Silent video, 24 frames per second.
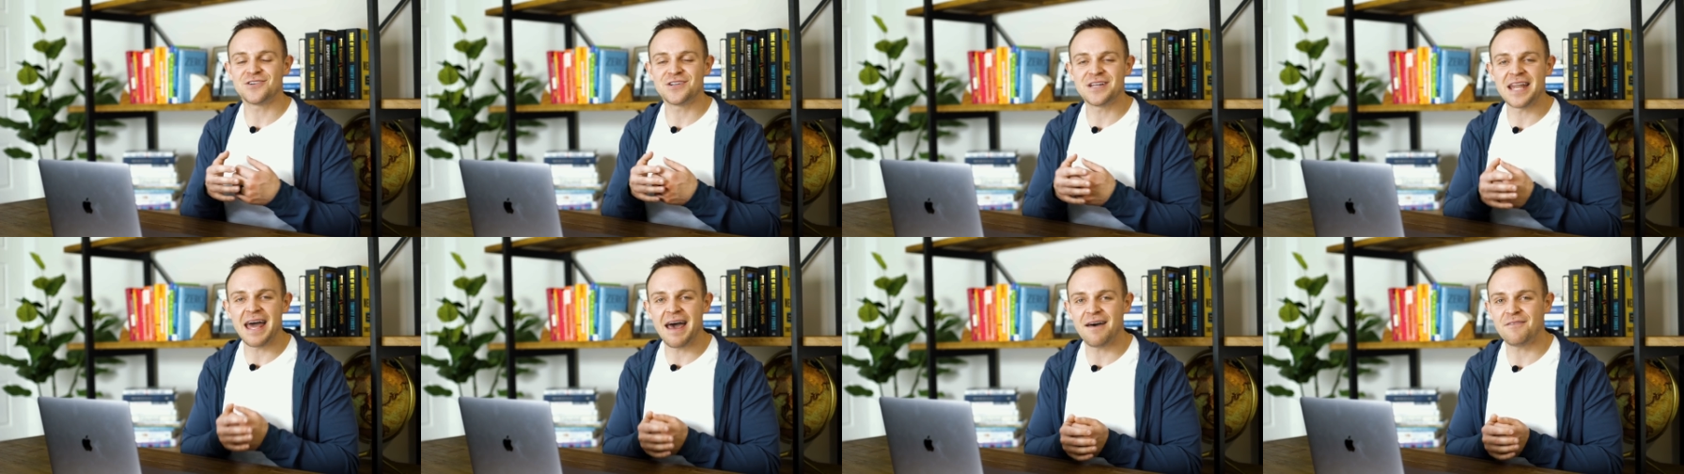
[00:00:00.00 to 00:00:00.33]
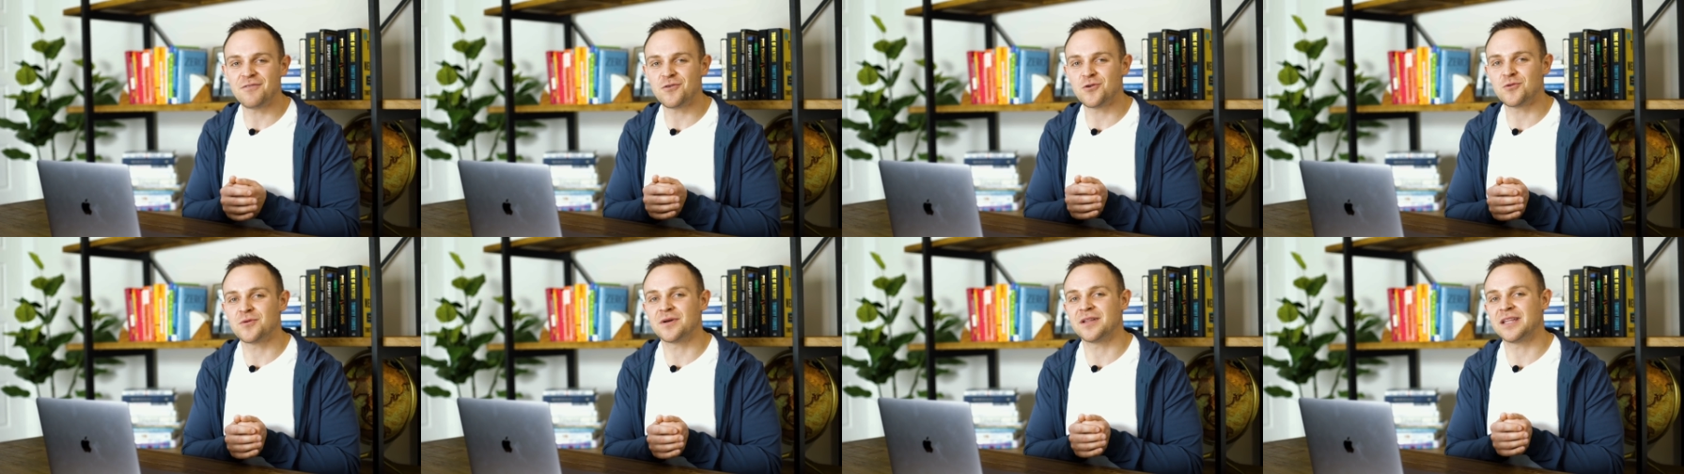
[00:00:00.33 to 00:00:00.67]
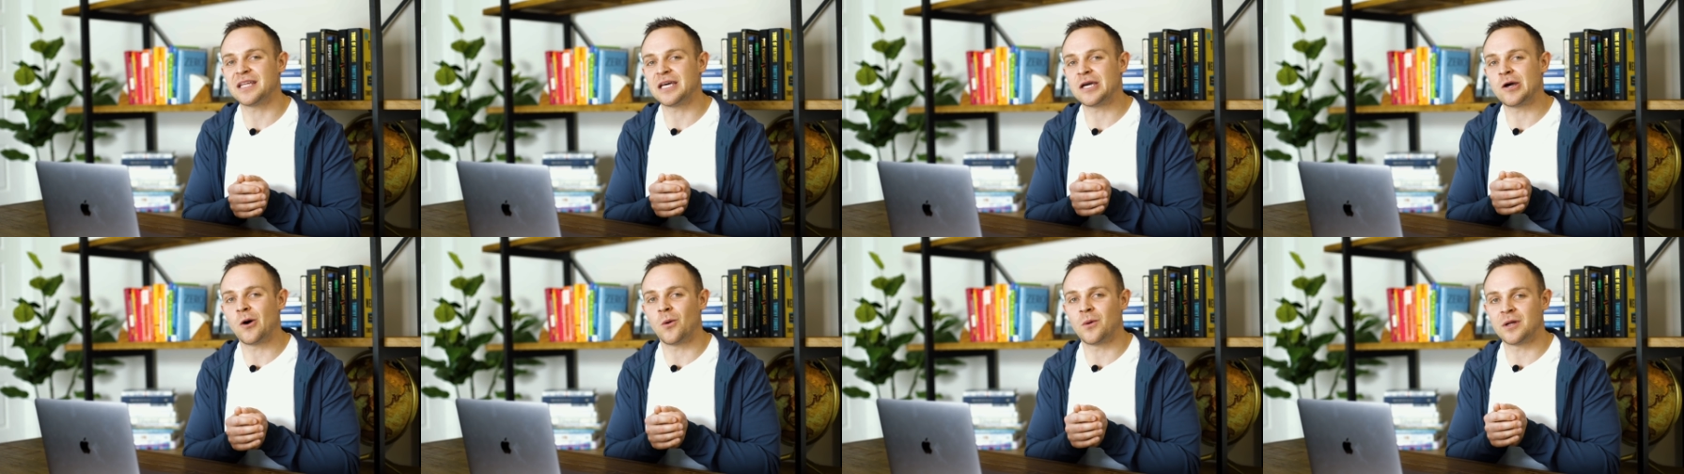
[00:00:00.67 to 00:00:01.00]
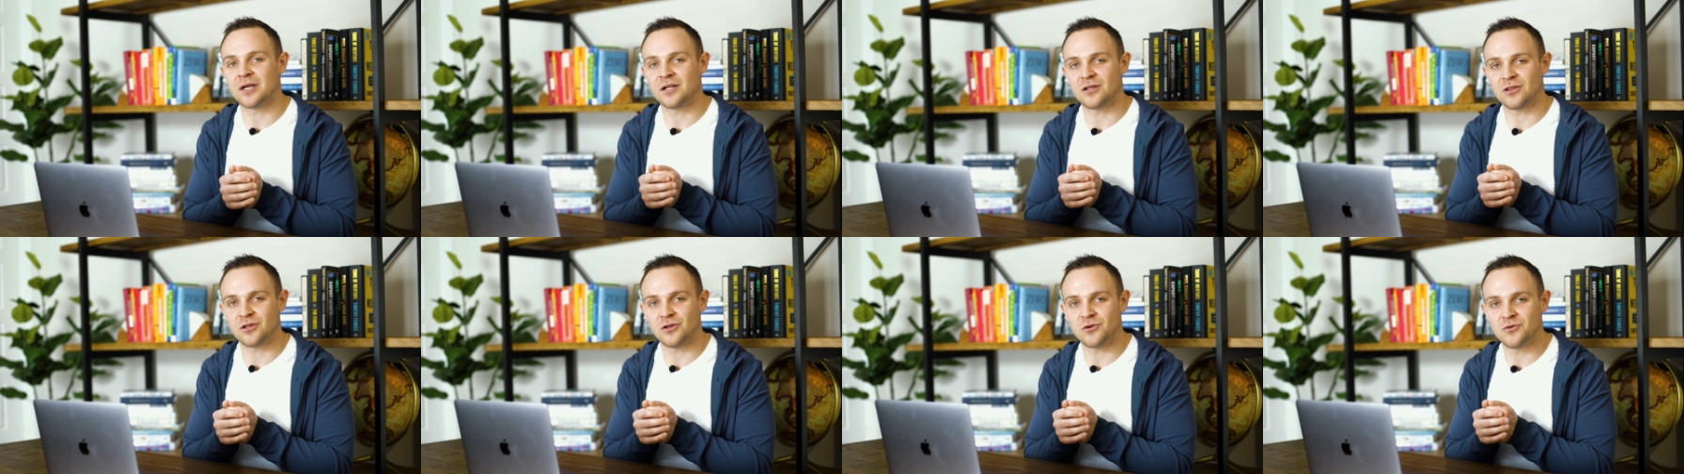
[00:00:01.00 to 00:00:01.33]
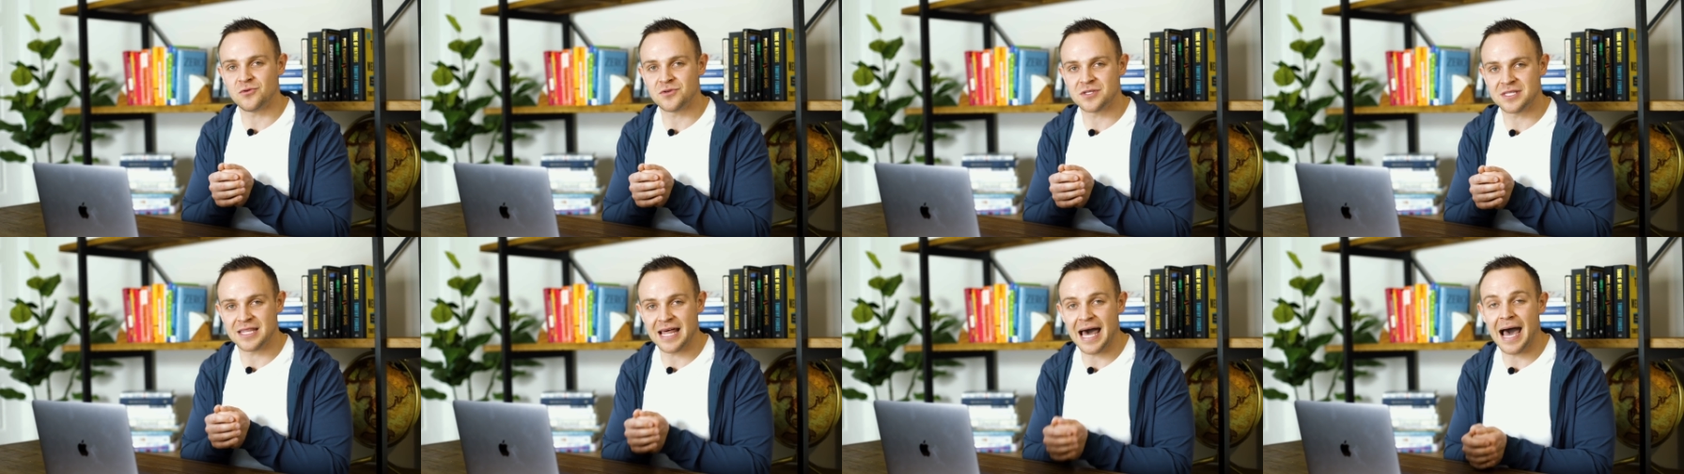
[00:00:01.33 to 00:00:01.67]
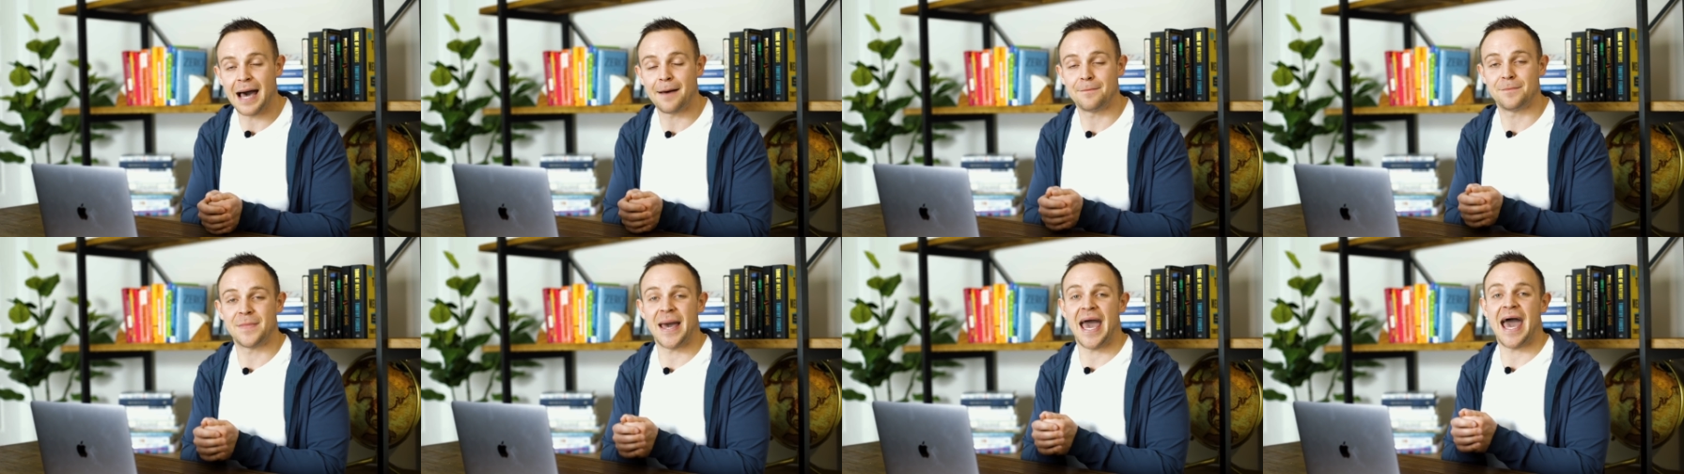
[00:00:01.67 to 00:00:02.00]
you're never really going to lose
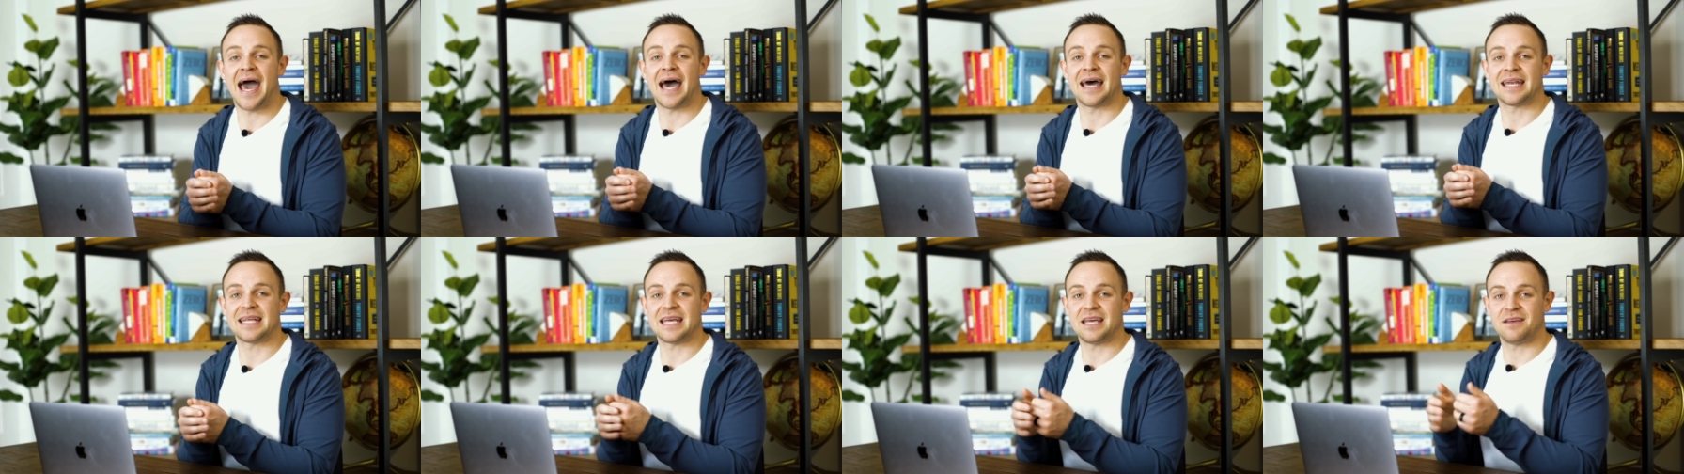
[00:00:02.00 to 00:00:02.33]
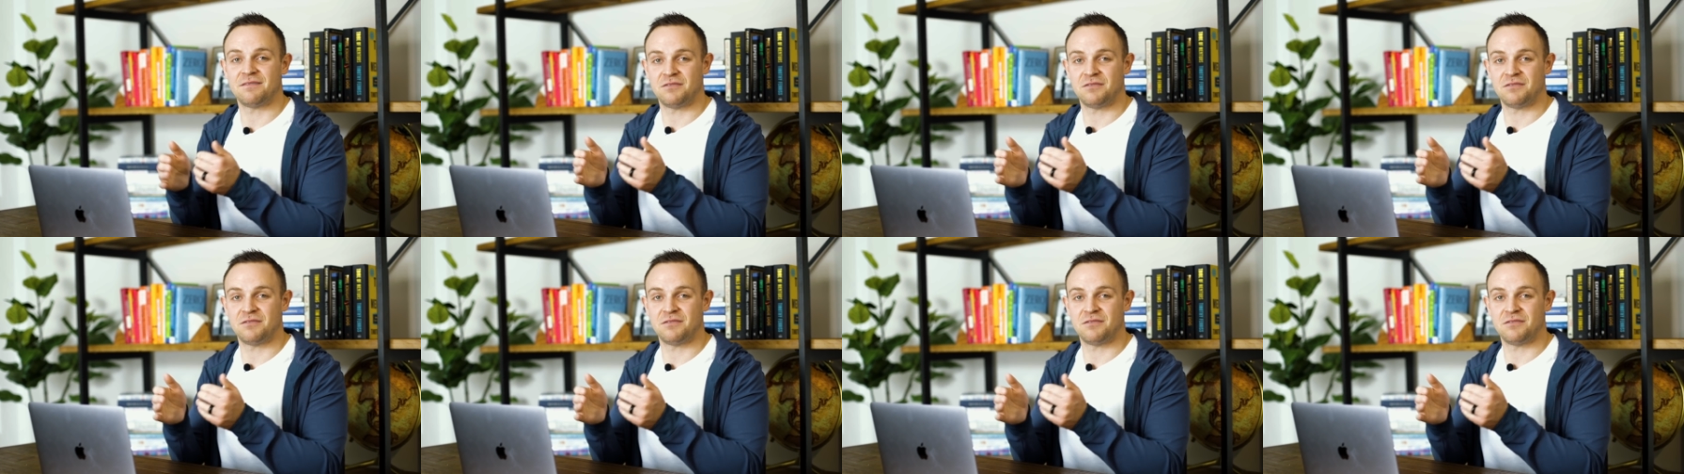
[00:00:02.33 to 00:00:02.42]
that bad